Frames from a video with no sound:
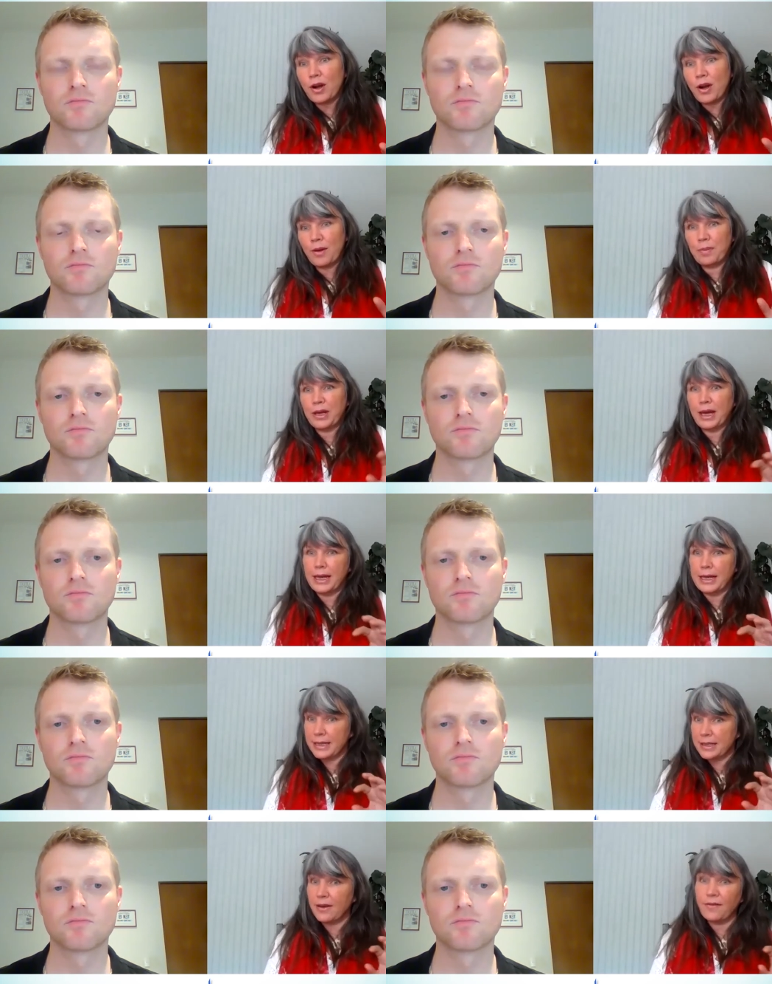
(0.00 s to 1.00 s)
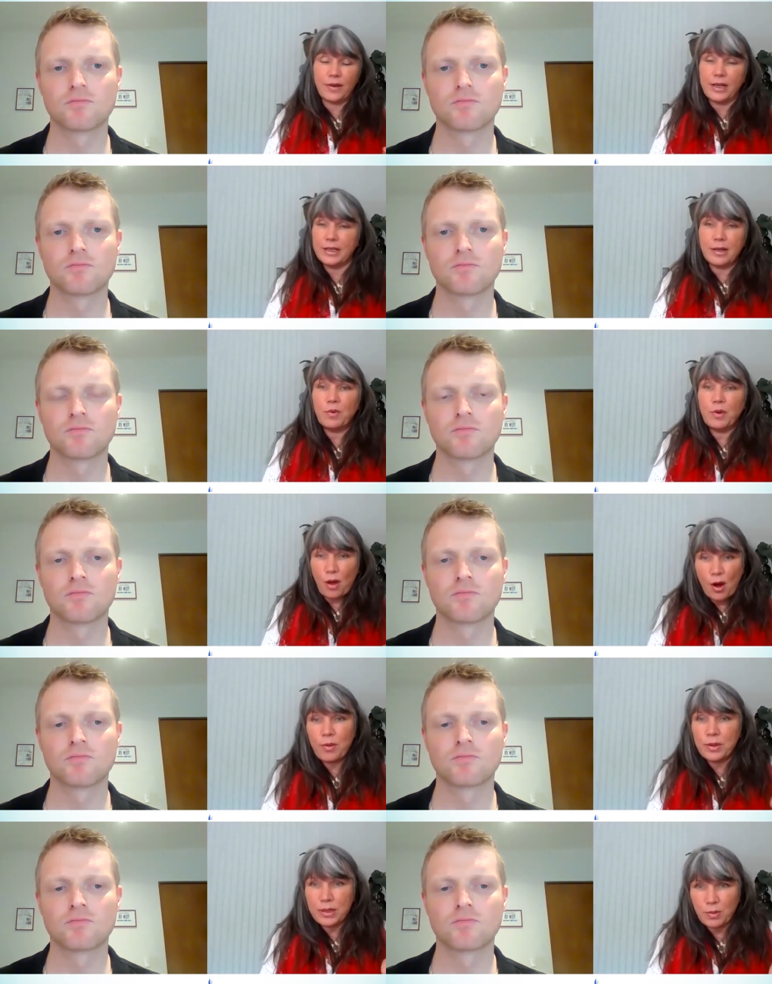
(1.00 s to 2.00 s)
Speaker 1: complicated stuff because it will
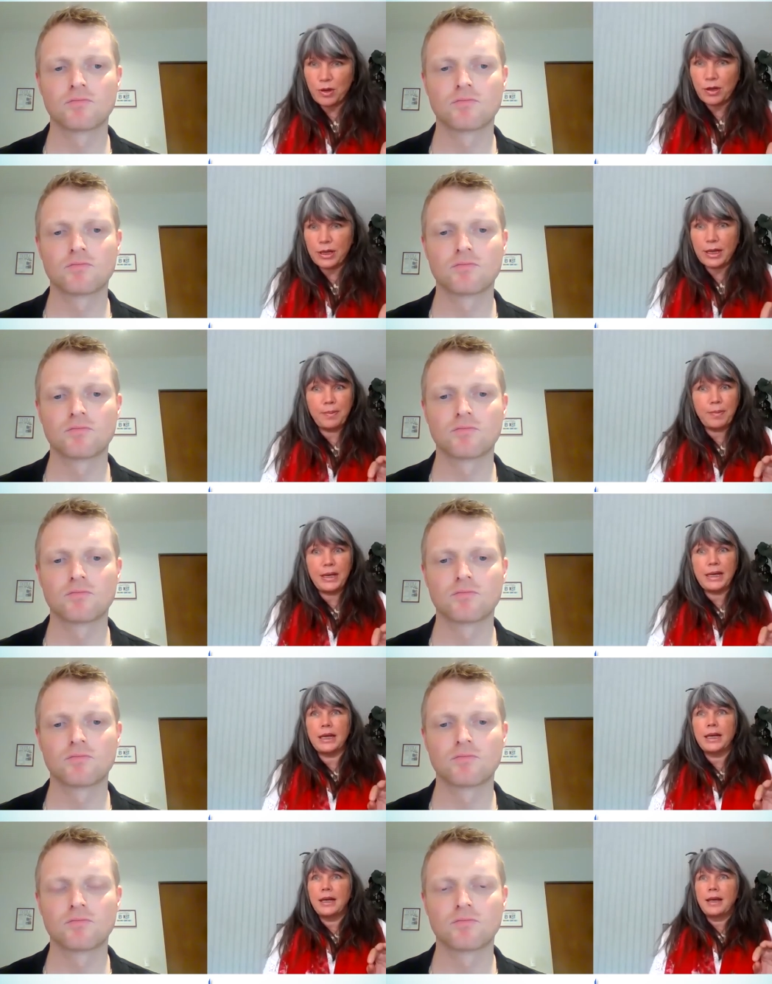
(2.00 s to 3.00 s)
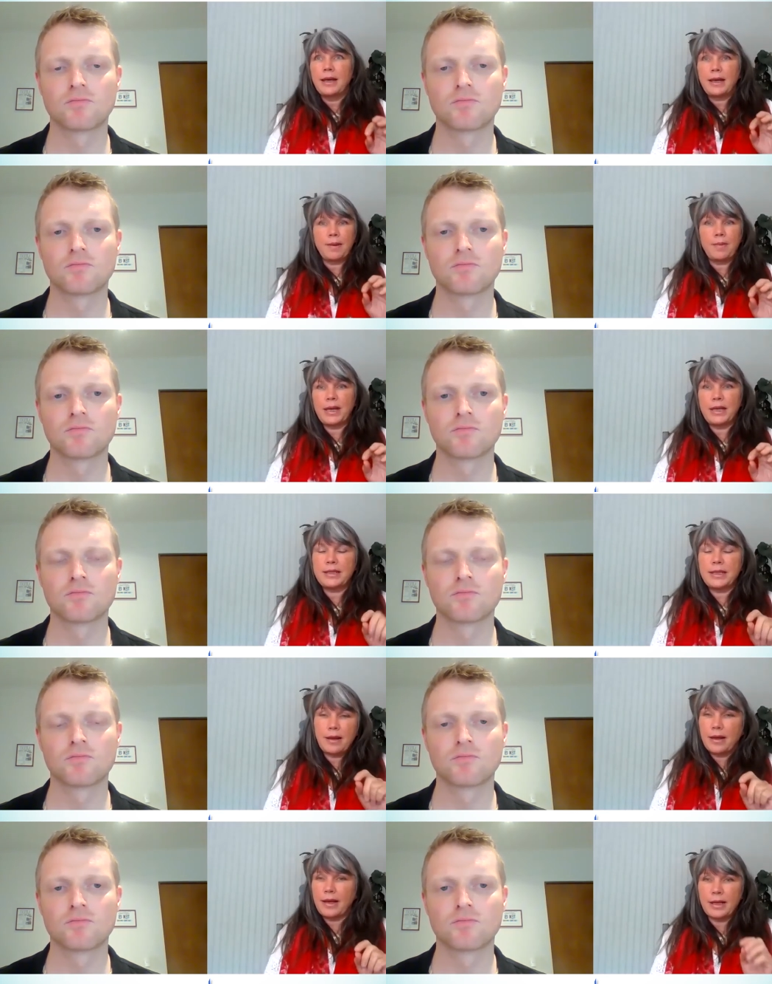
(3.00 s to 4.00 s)
always work. Like being committed,
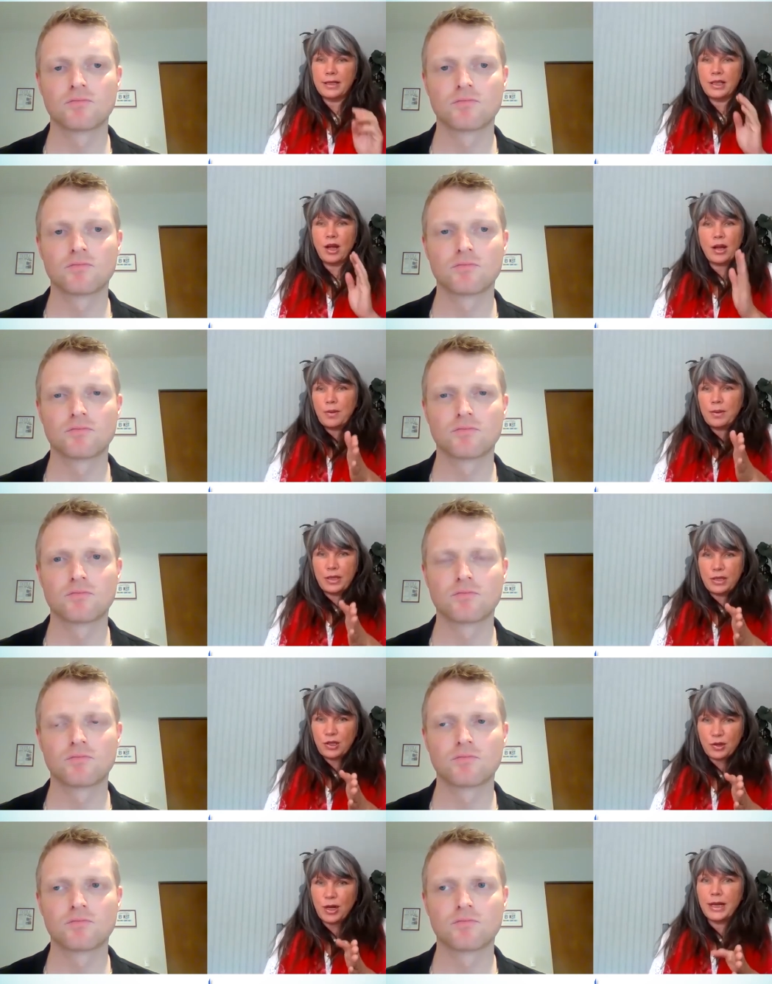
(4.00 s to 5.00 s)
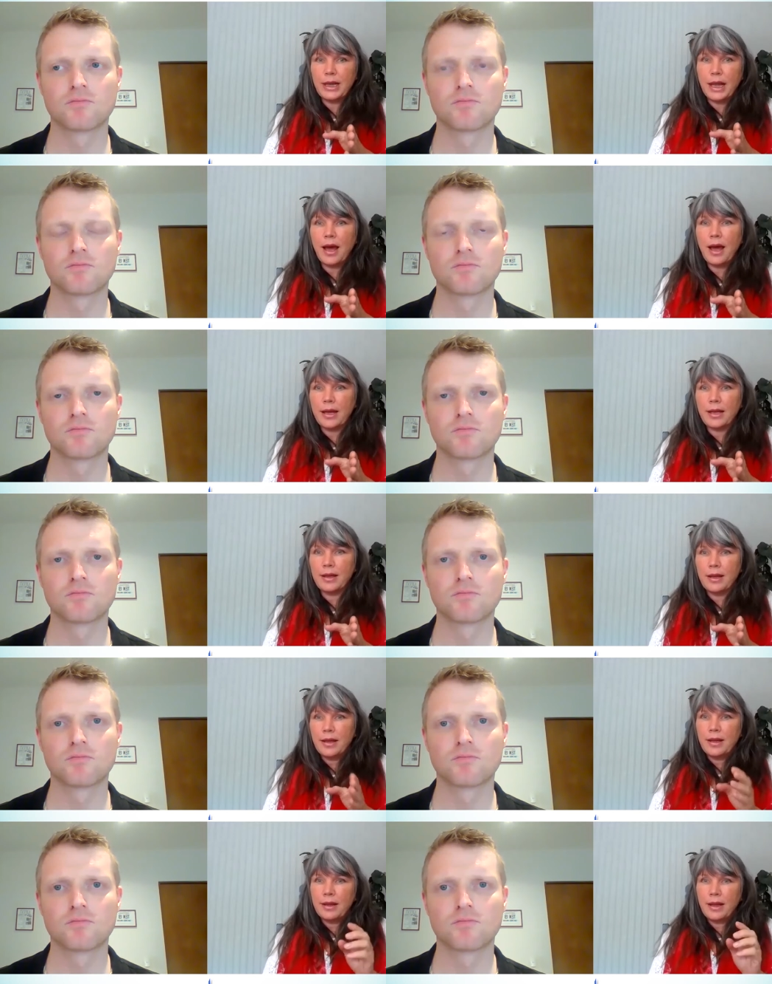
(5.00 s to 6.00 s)
it's not always a straight line.
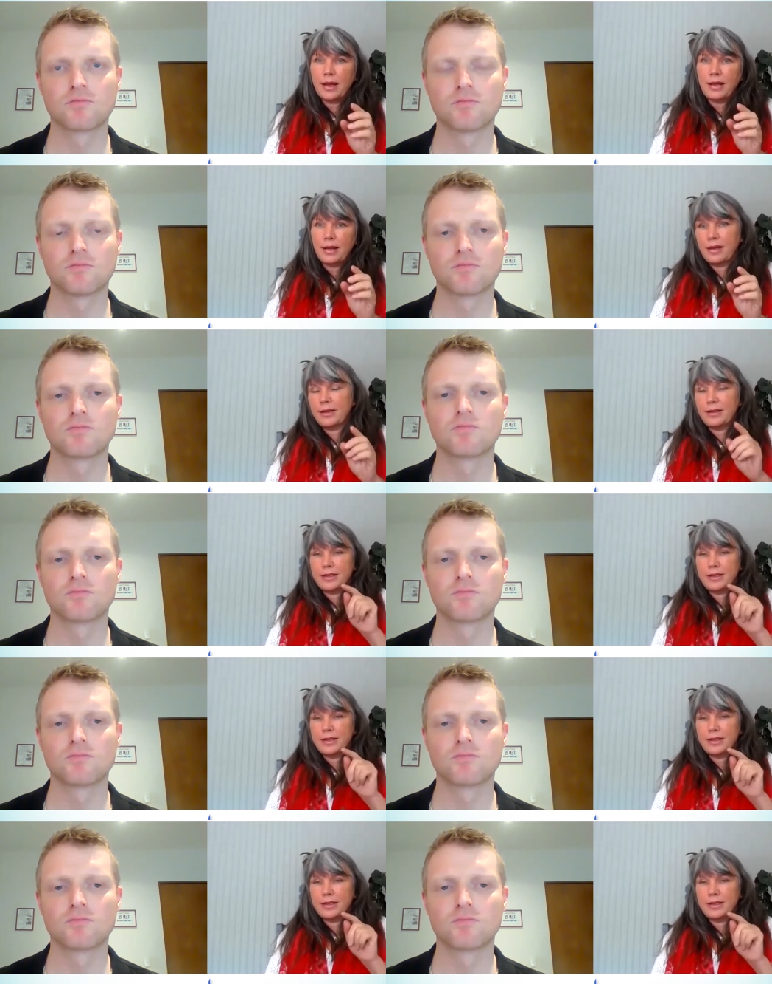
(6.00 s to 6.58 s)
Like it's